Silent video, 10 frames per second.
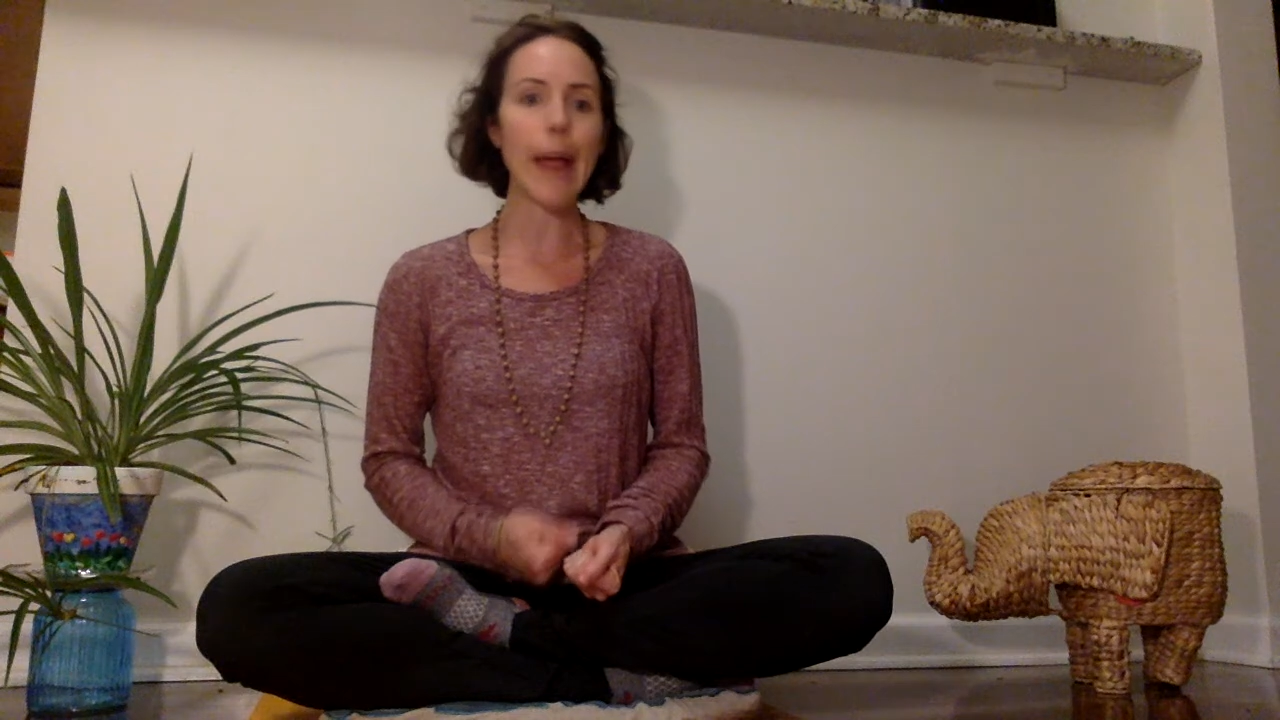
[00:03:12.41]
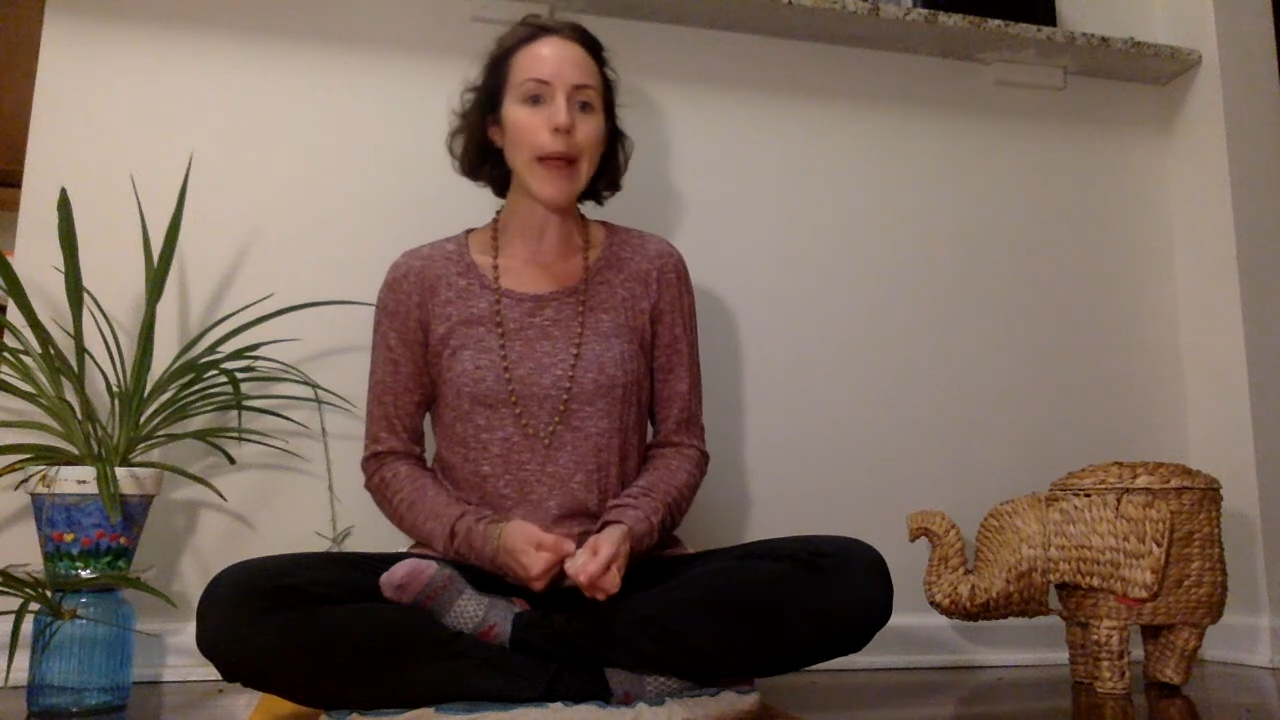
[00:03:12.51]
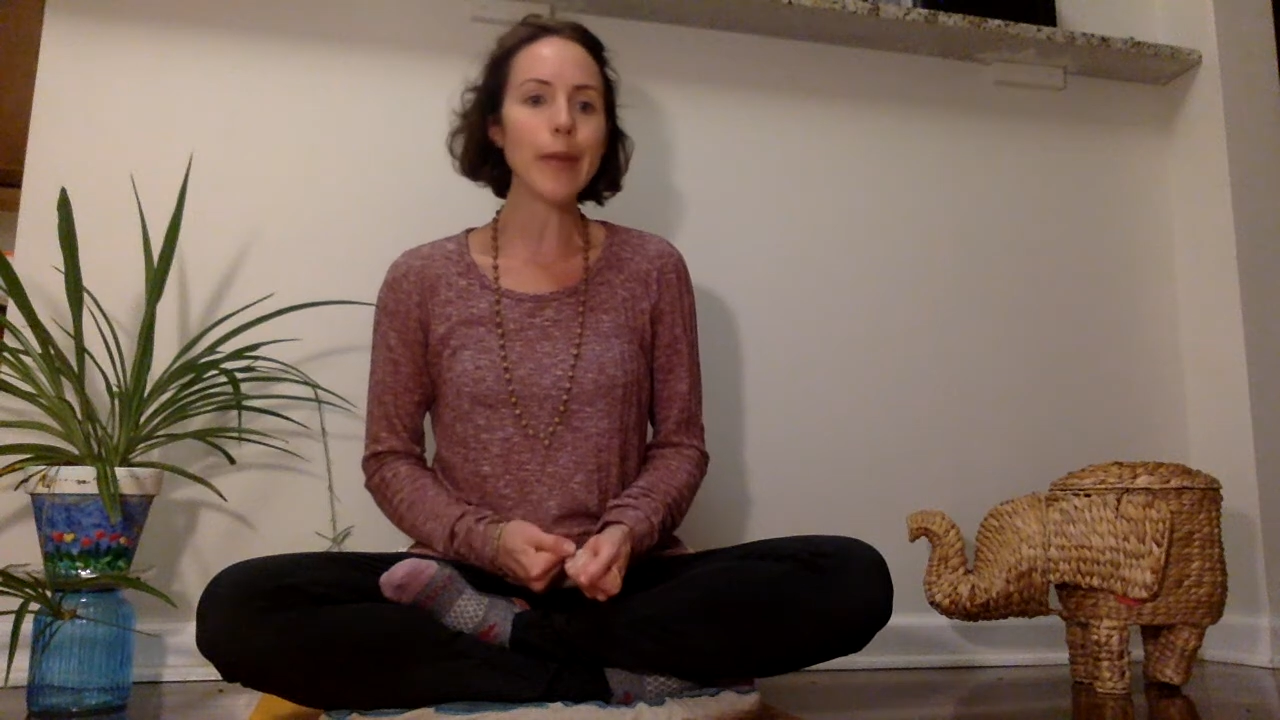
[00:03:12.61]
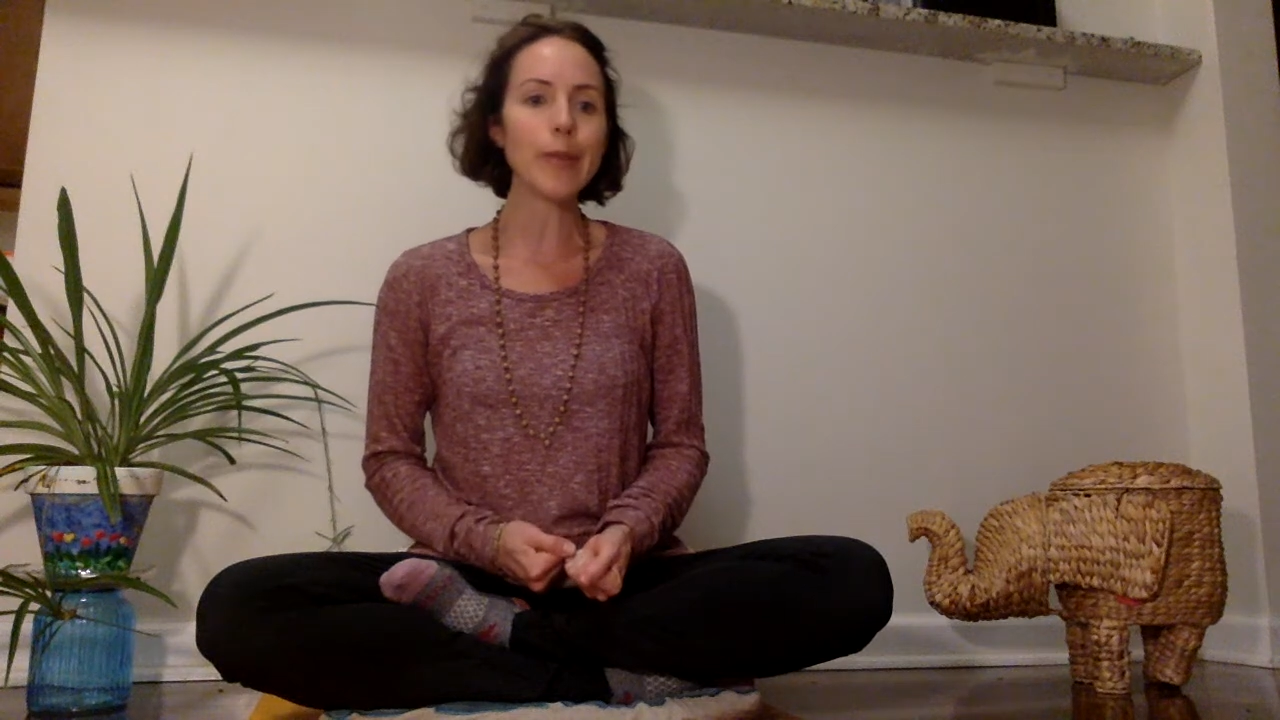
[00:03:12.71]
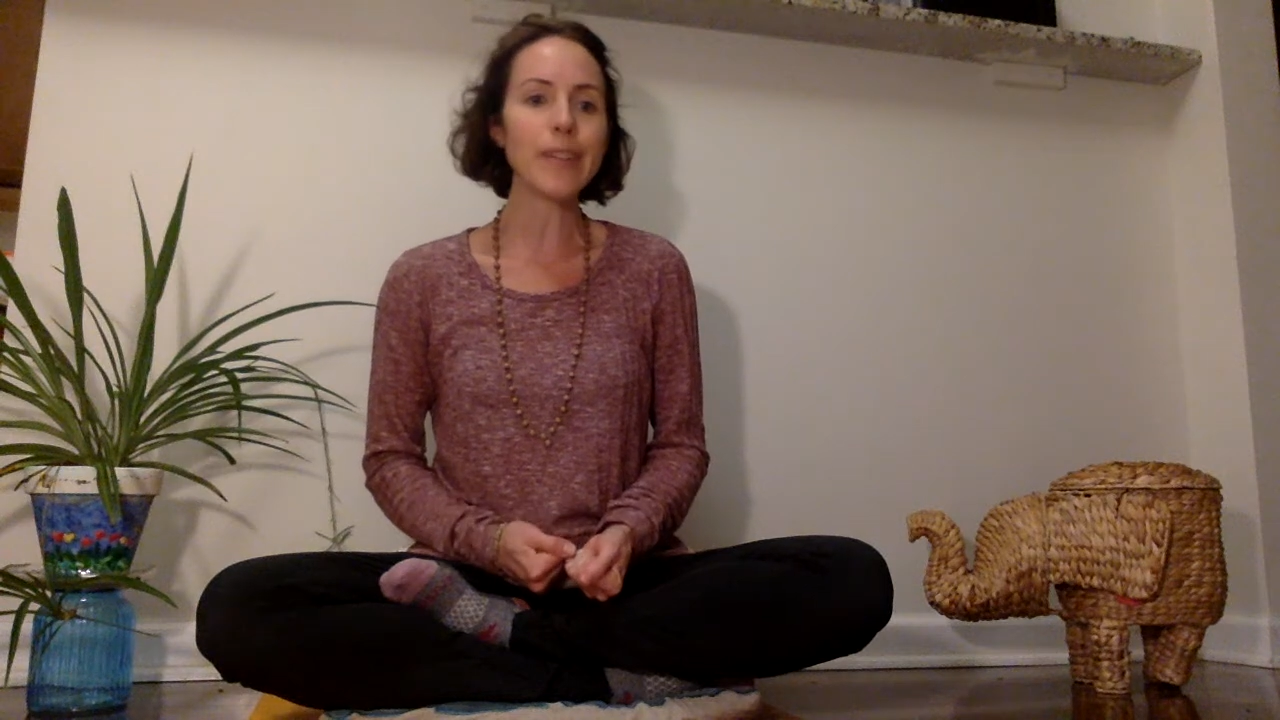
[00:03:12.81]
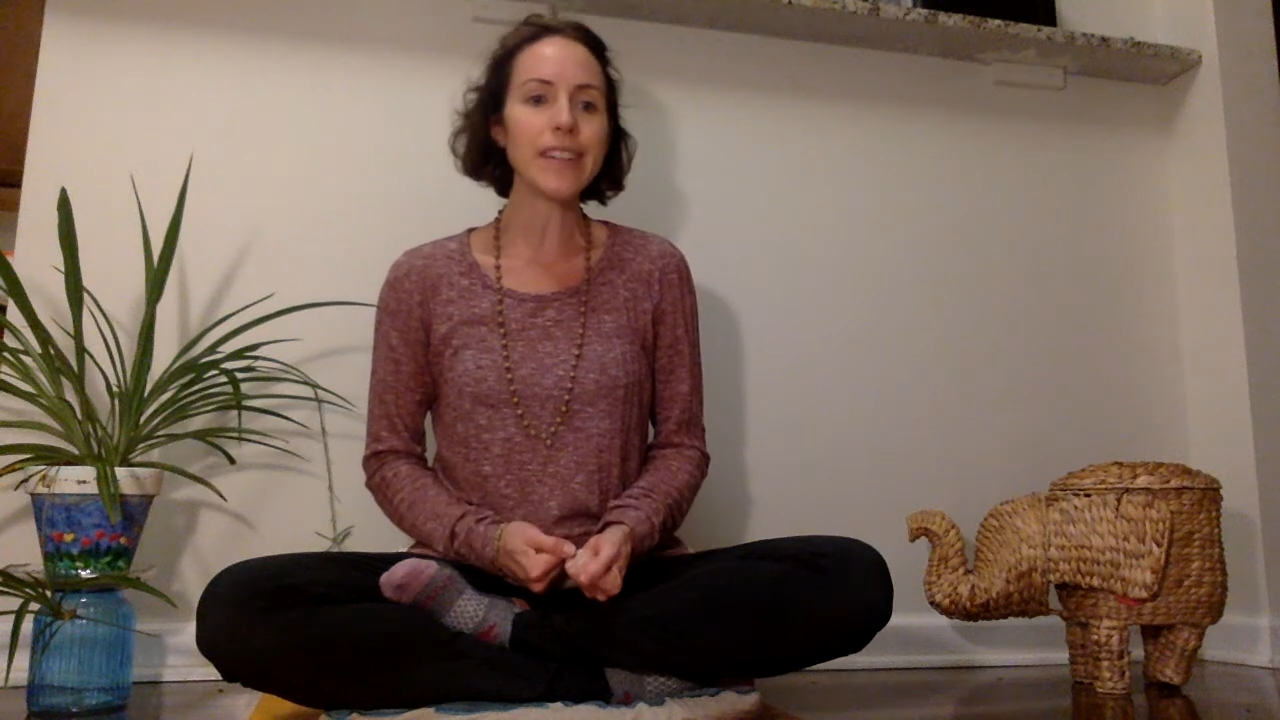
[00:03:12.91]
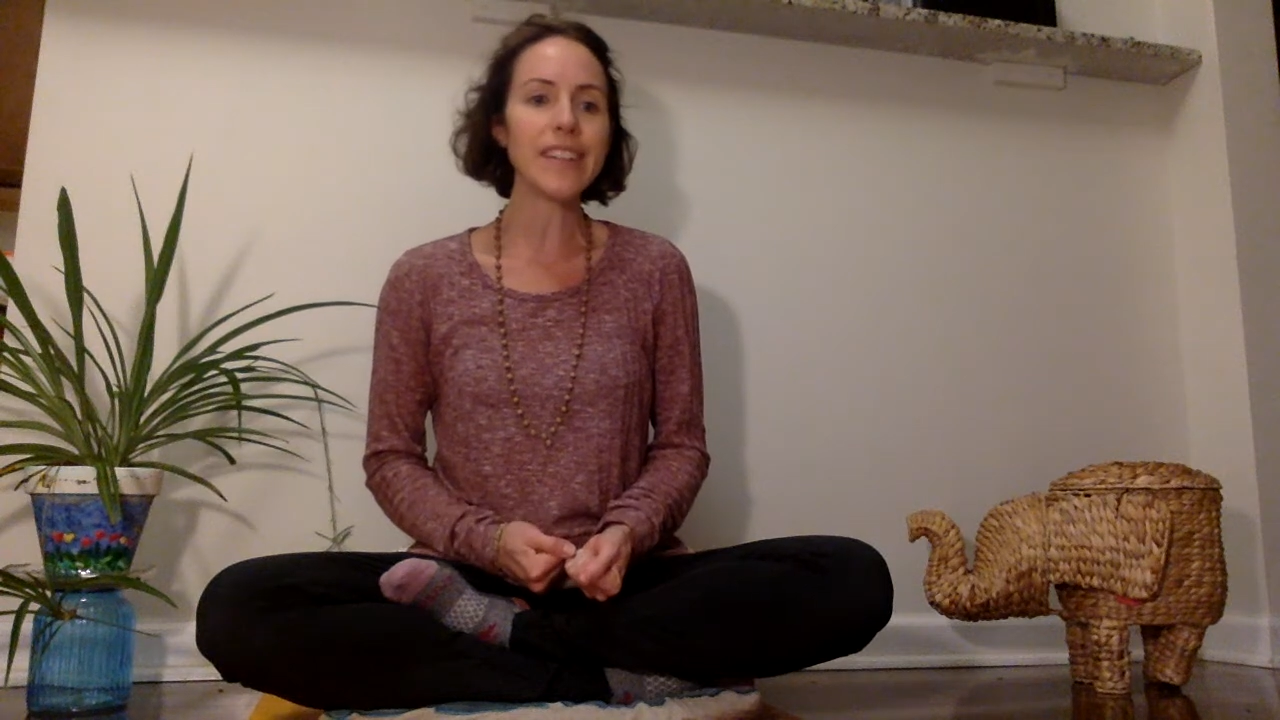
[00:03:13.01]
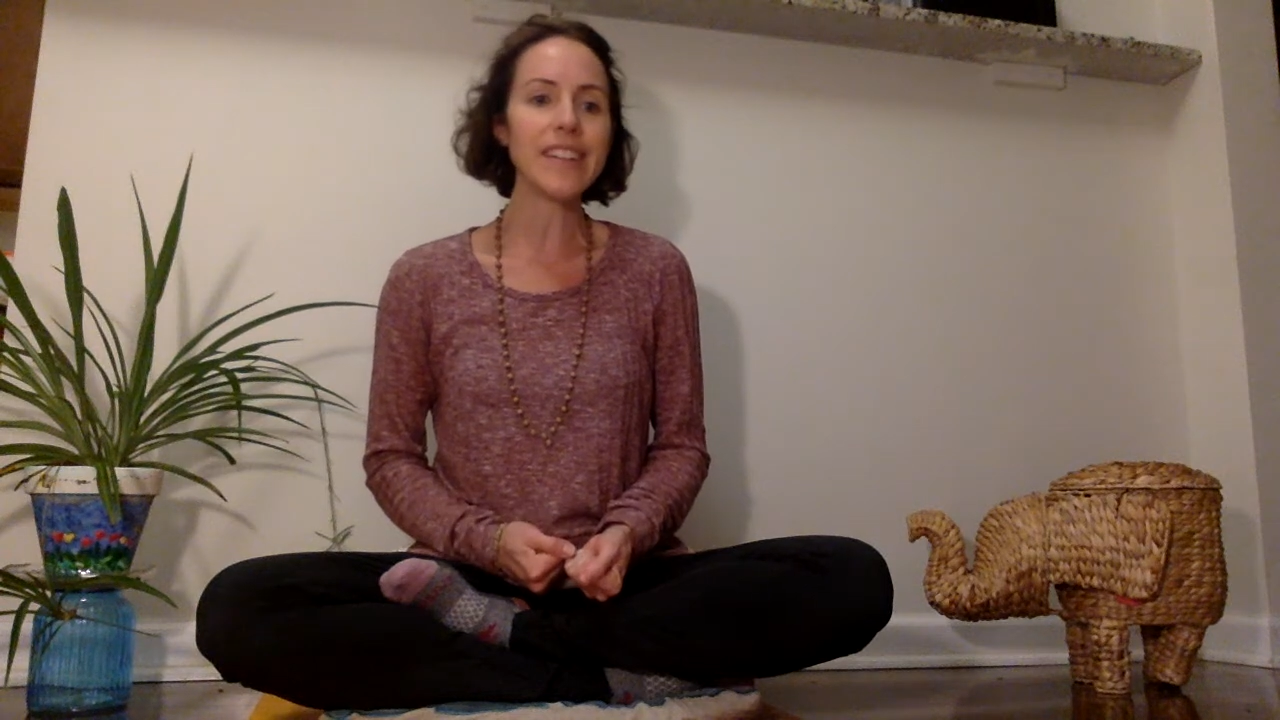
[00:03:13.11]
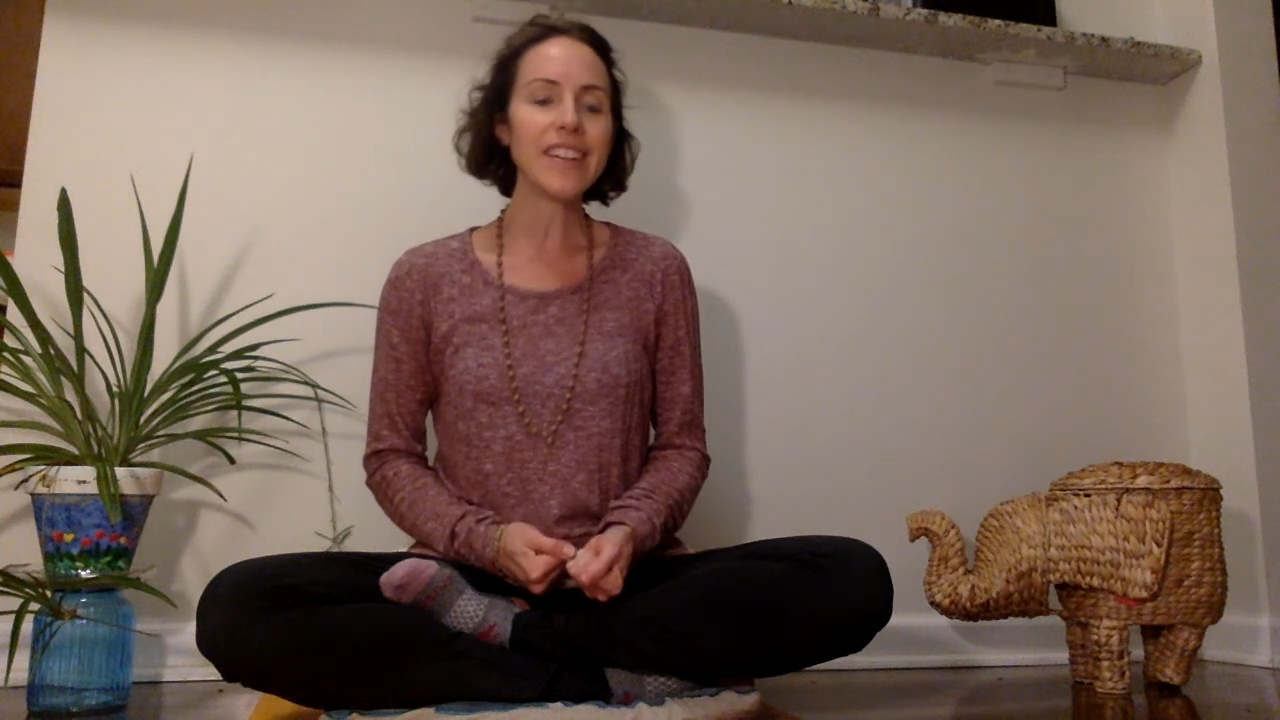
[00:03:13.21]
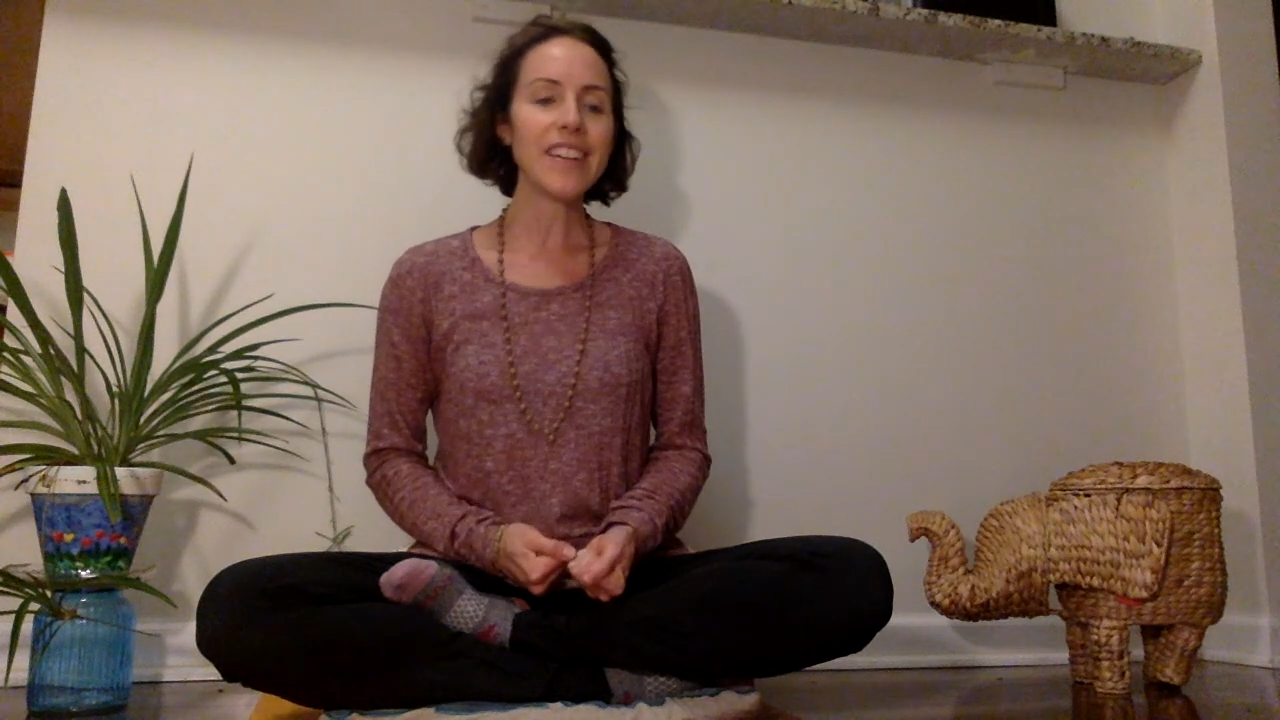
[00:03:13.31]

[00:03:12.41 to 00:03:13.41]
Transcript: angry.